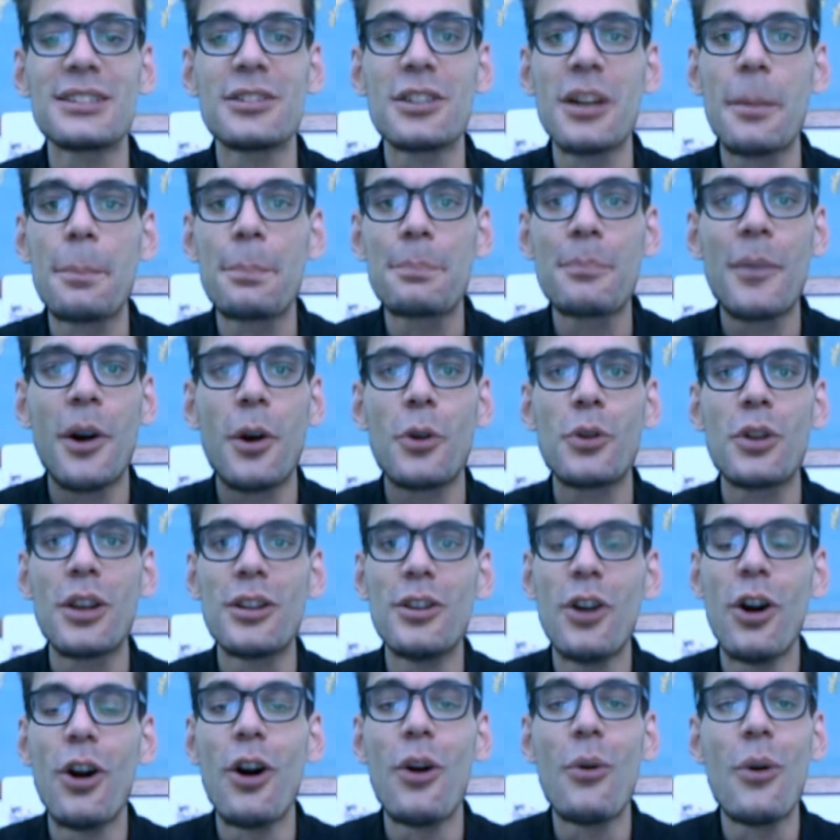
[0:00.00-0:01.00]
not about
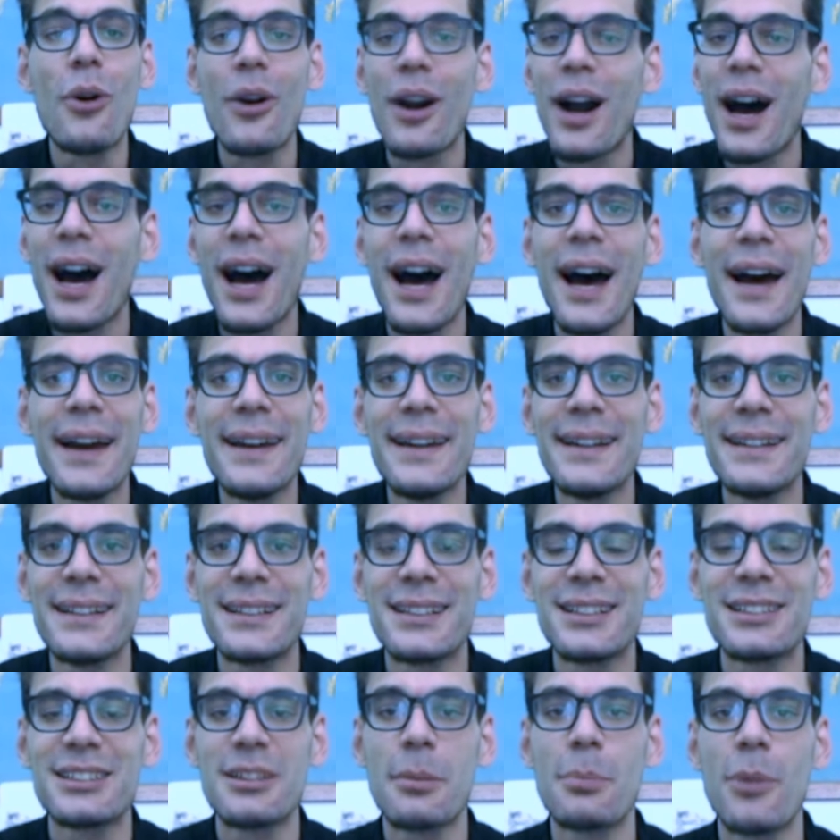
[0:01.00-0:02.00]
low or high
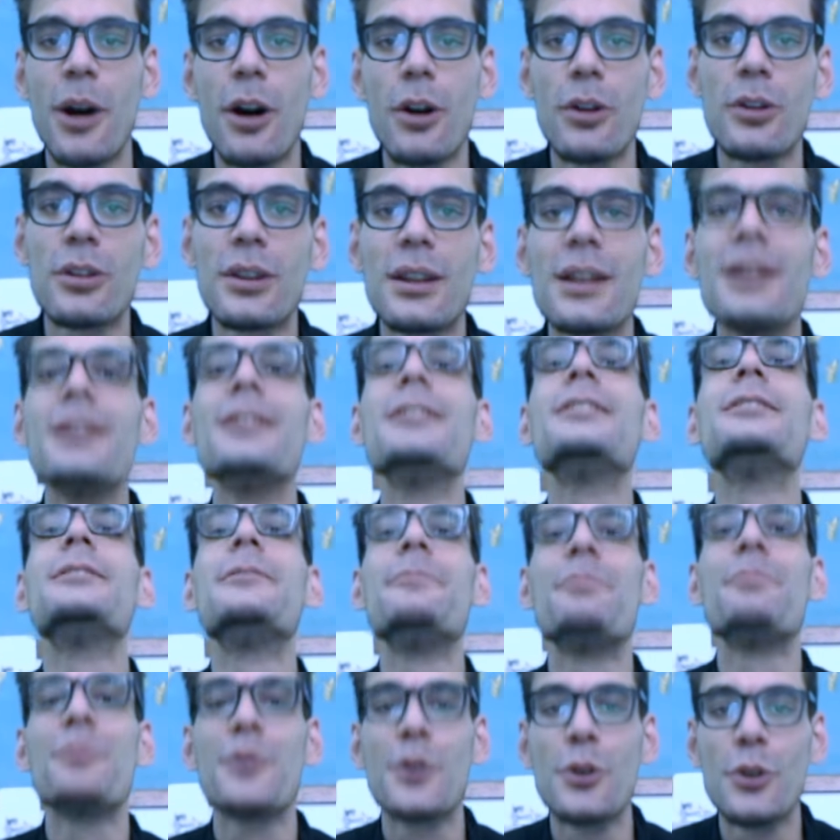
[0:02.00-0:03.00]
energy. It's about
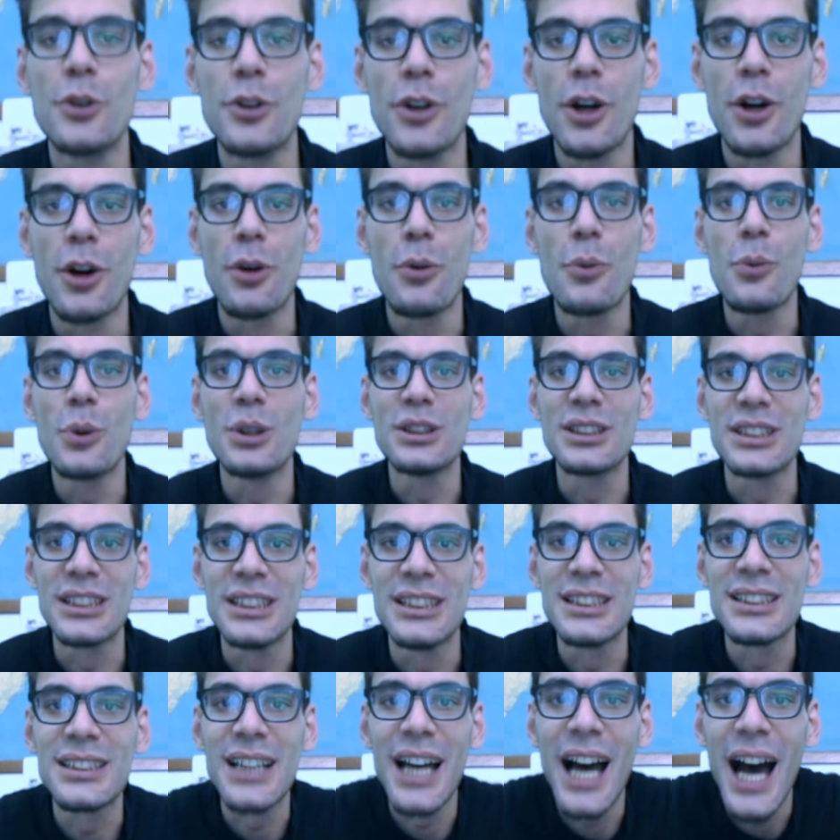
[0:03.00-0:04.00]
to know what
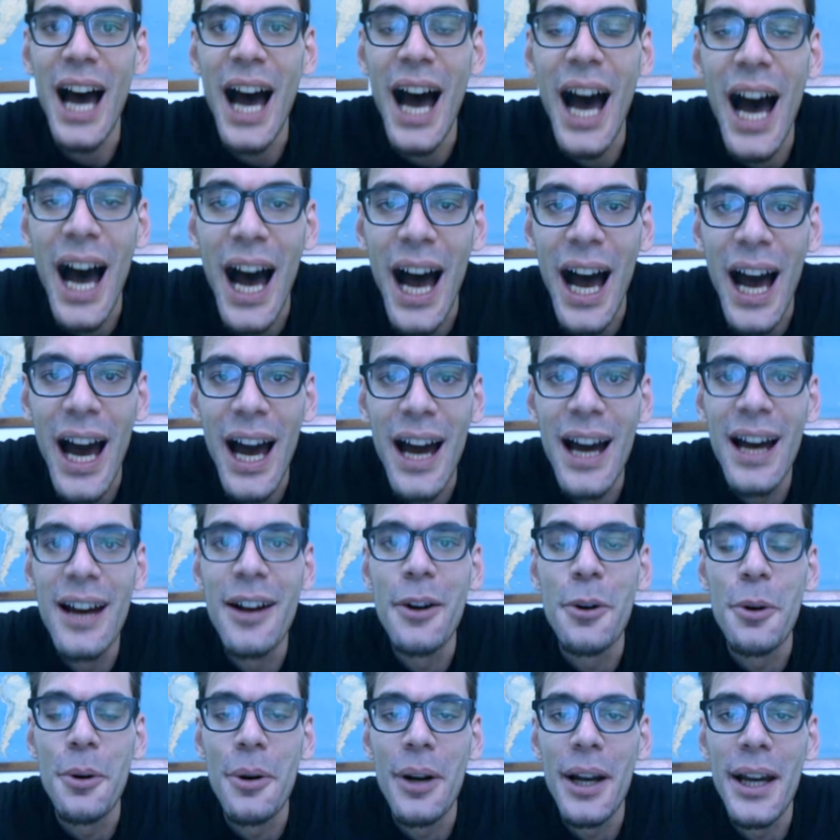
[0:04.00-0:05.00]
is a
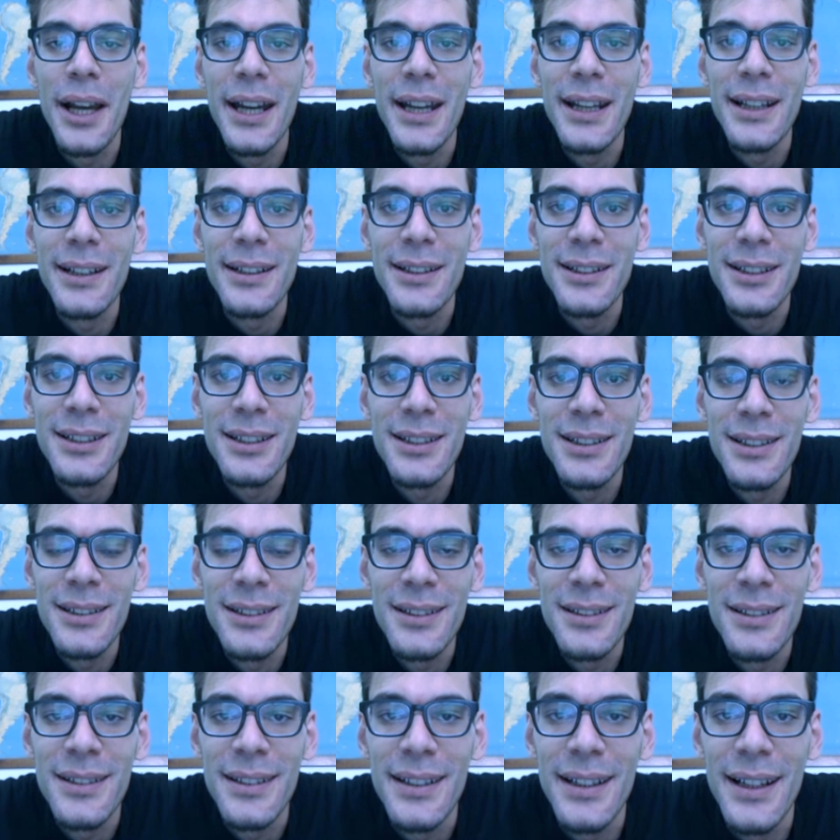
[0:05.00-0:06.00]
range.
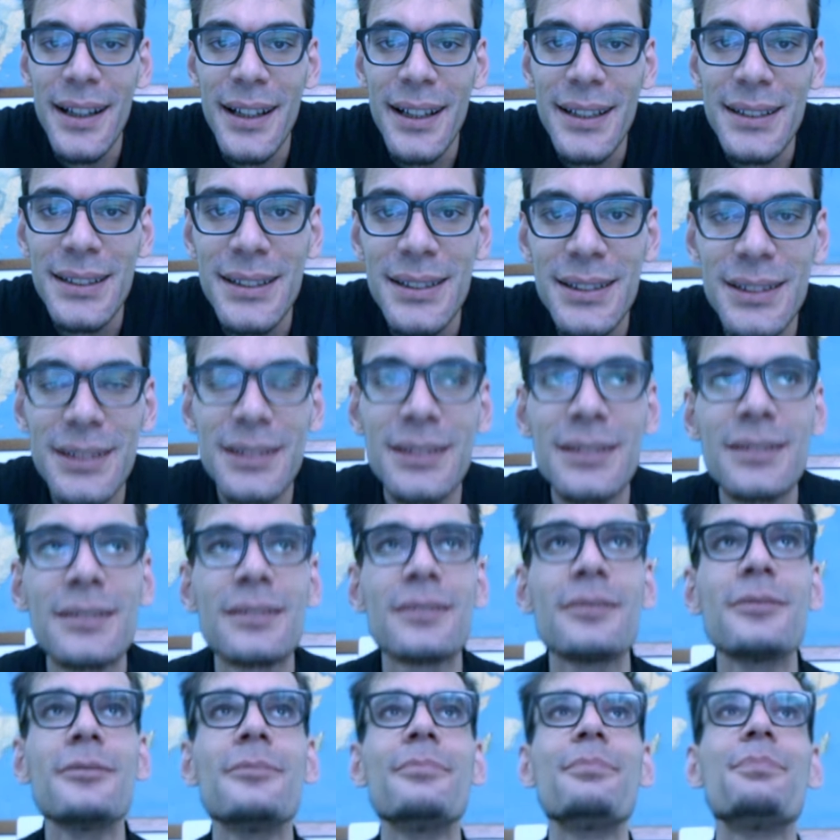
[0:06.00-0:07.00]
Yes,
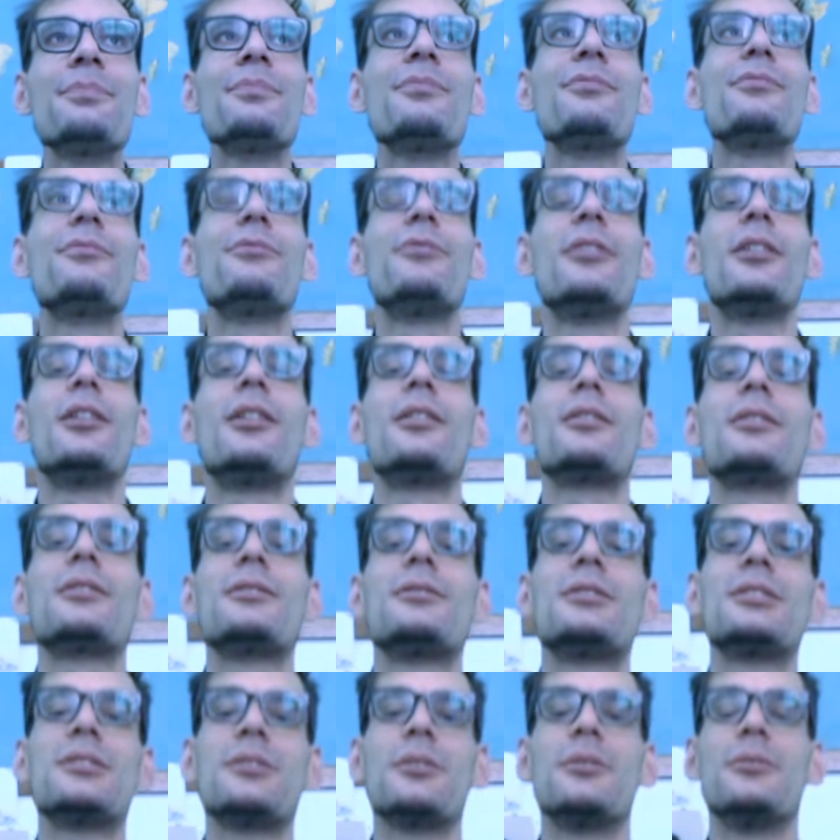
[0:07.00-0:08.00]
fuck.
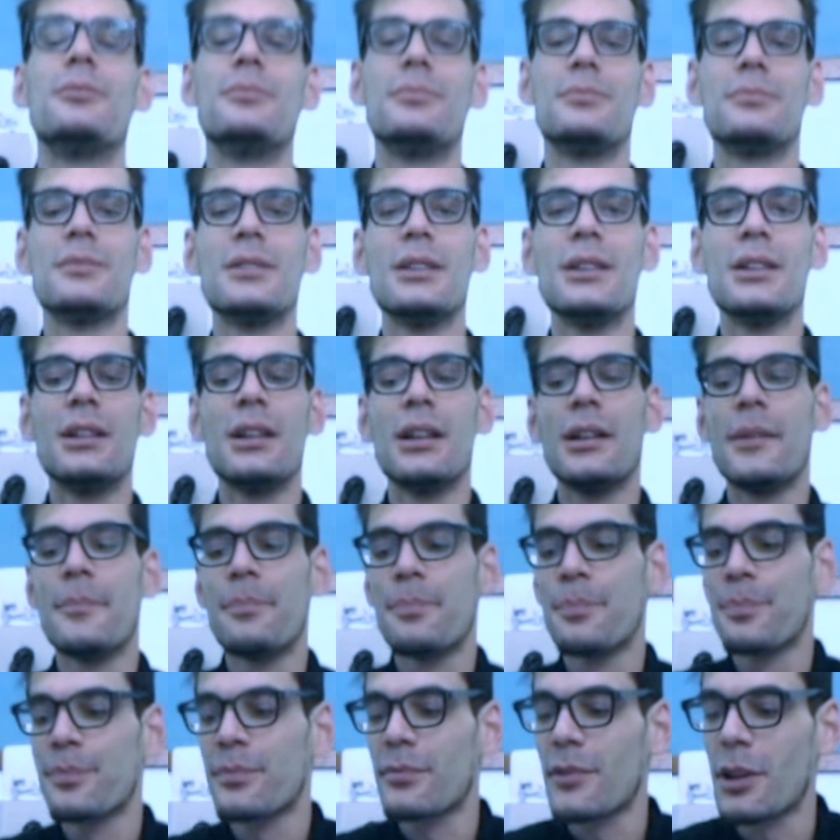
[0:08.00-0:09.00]
So,
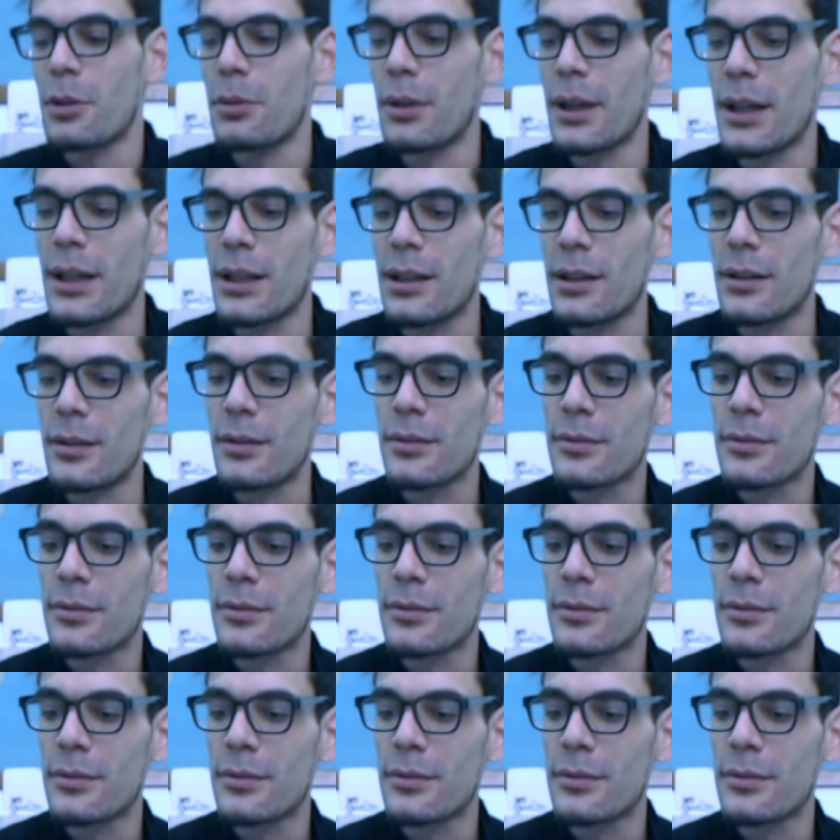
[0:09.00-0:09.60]
well,